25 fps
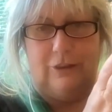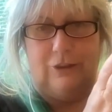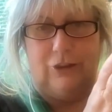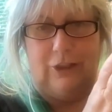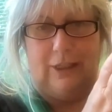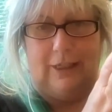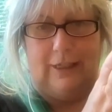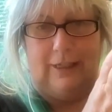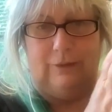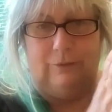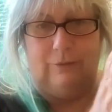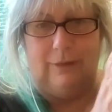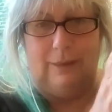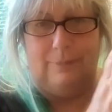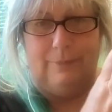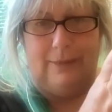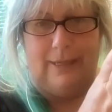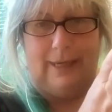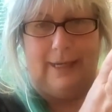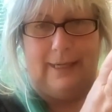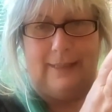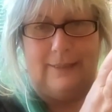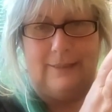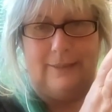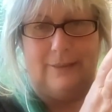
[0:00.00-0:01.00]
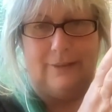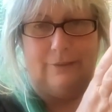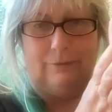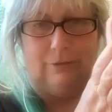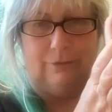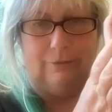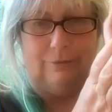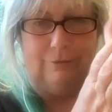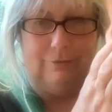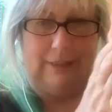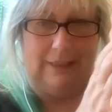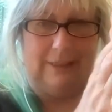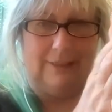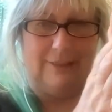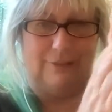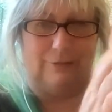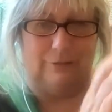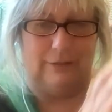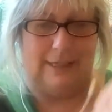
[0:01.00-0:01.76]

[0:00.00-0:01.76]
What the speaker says: gently wrap the fingers